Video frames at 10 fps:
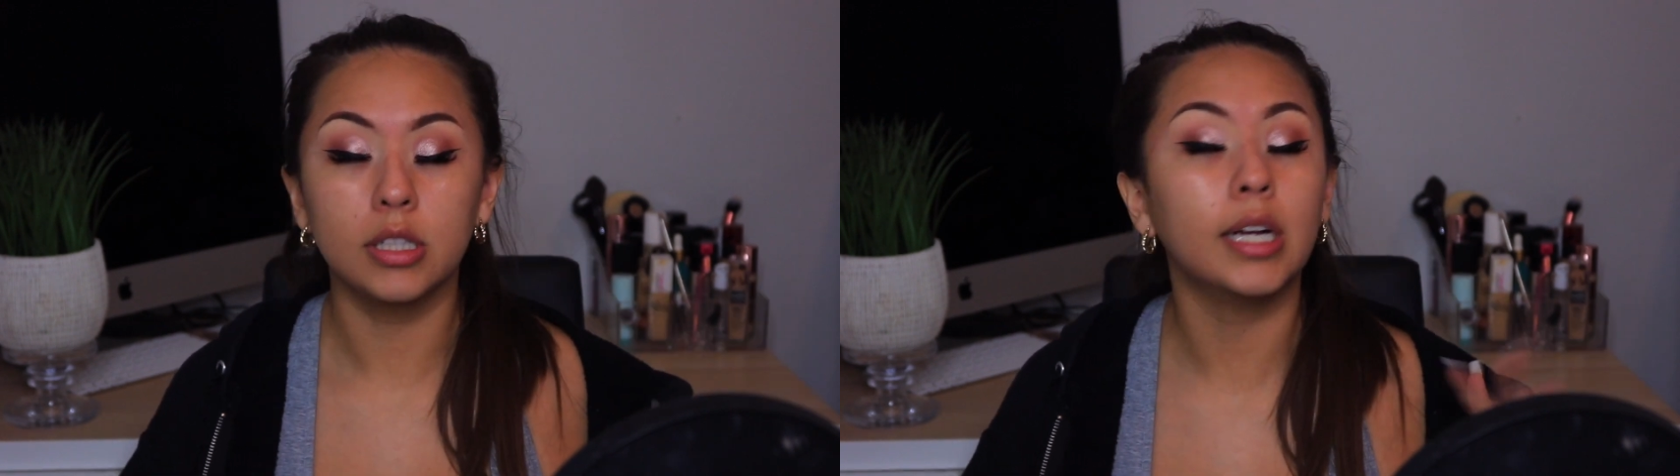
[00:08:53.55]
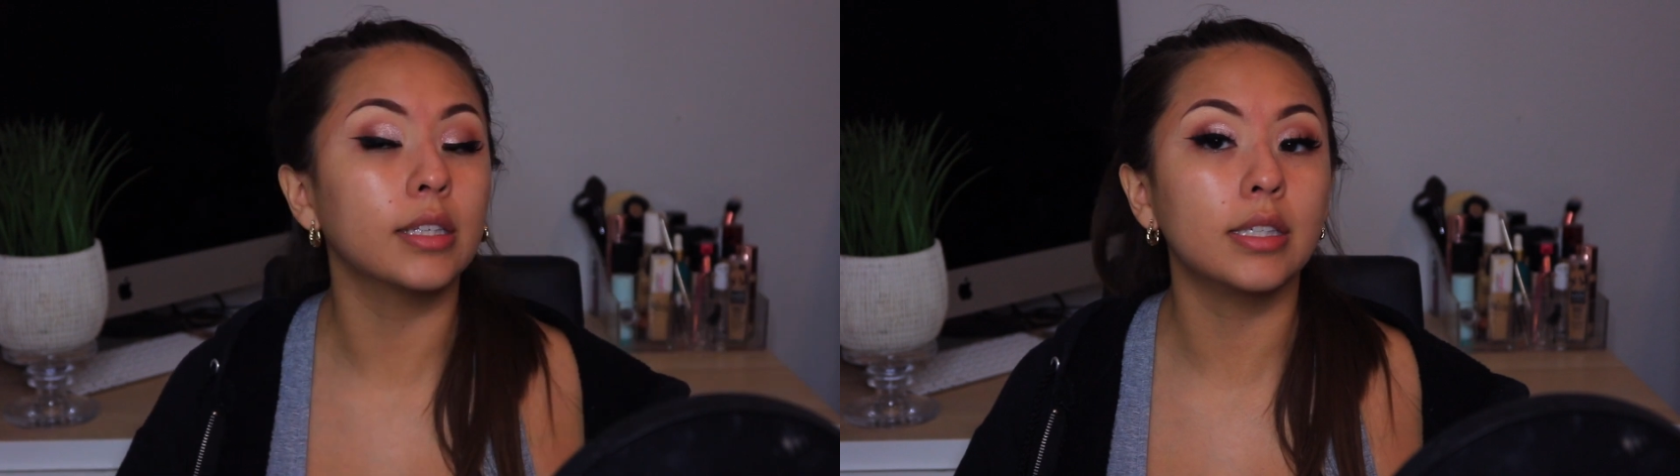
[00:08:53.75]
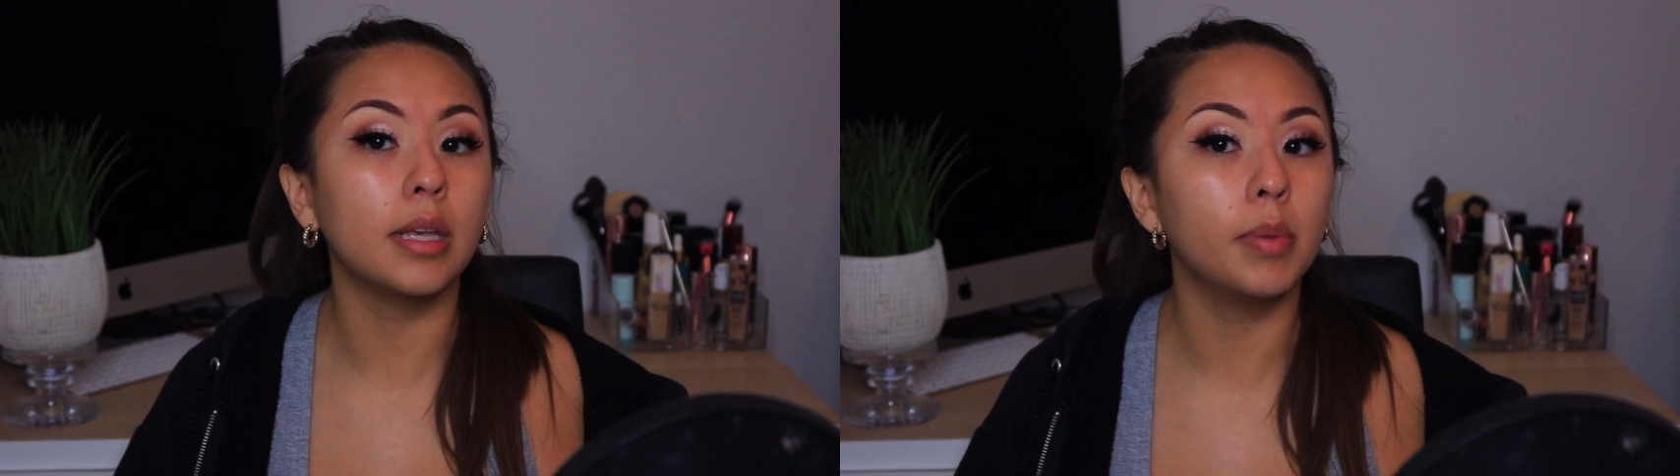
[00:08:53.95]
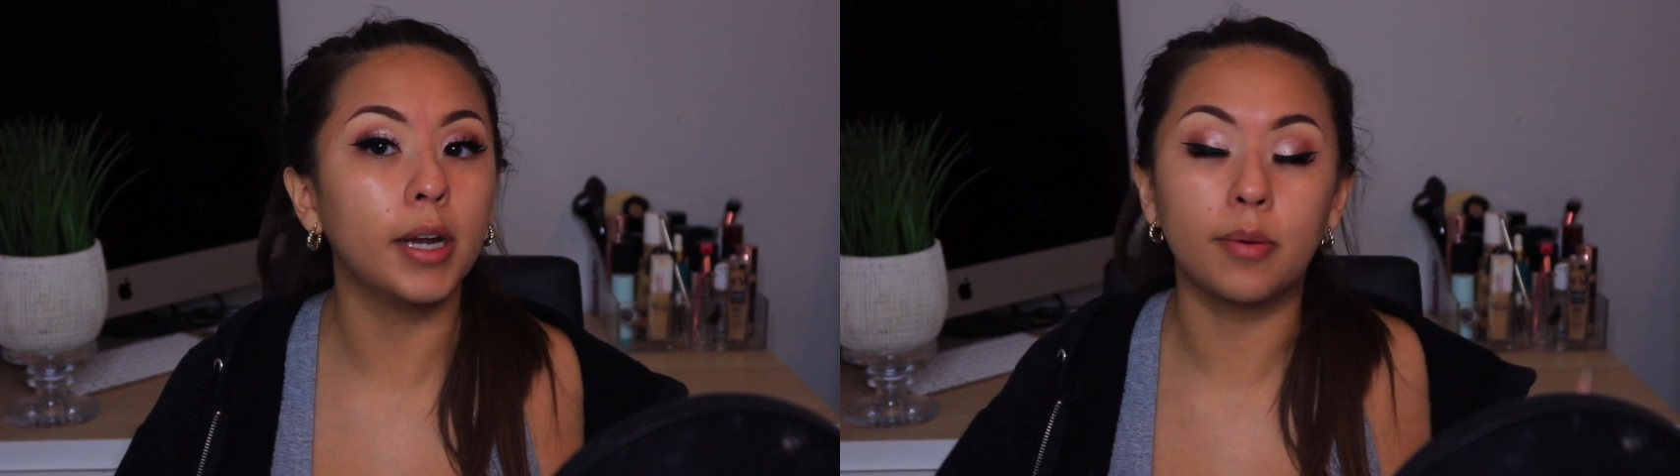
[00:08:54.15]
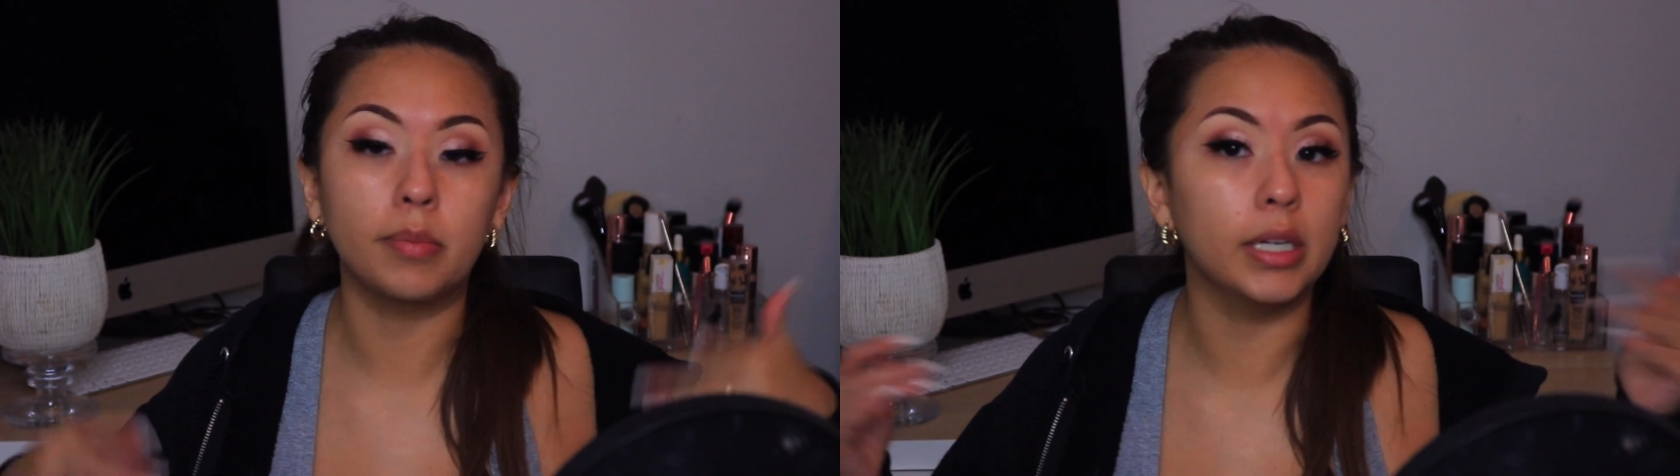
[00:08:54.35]
Not the same
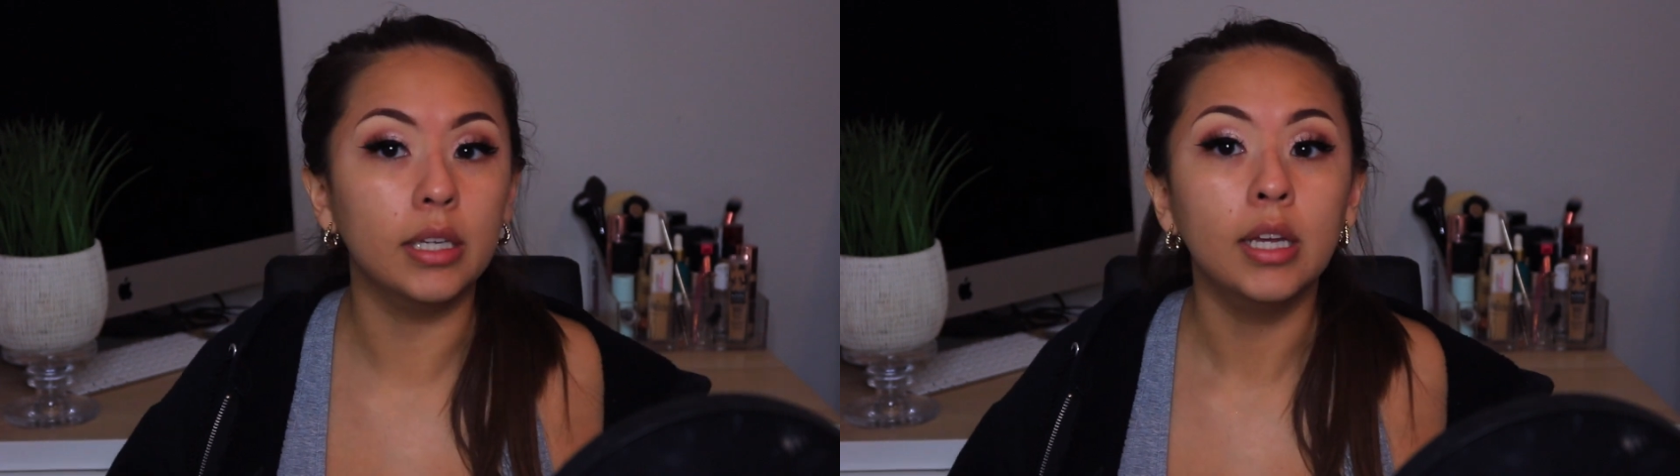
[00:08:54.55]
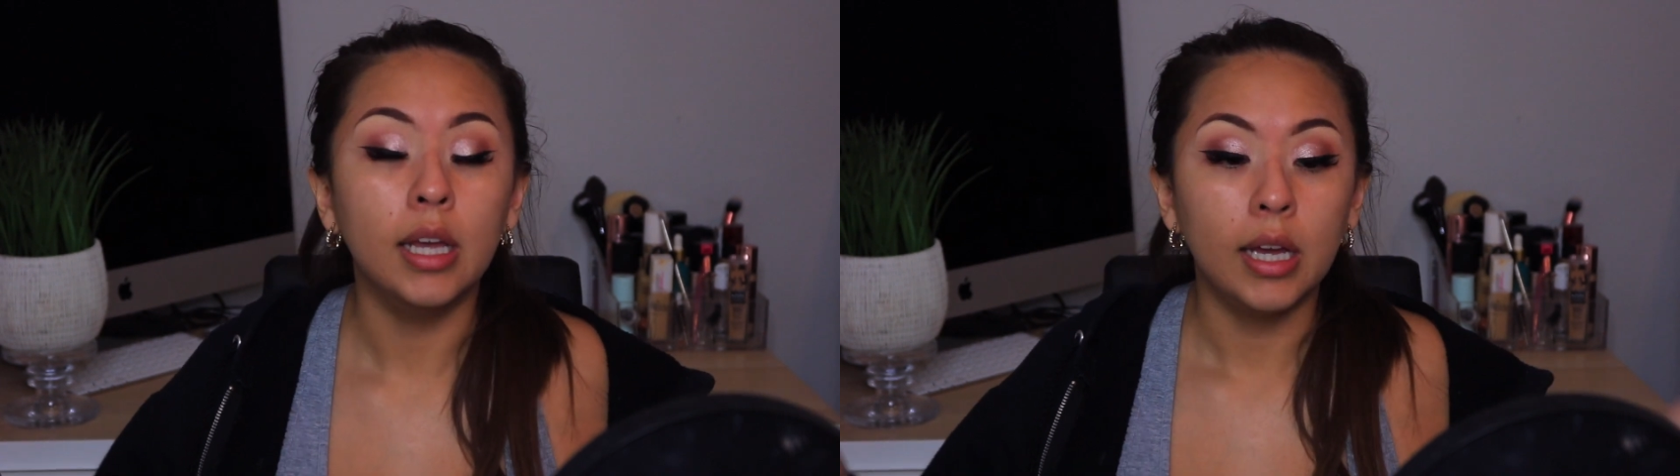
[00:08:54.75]
pair, but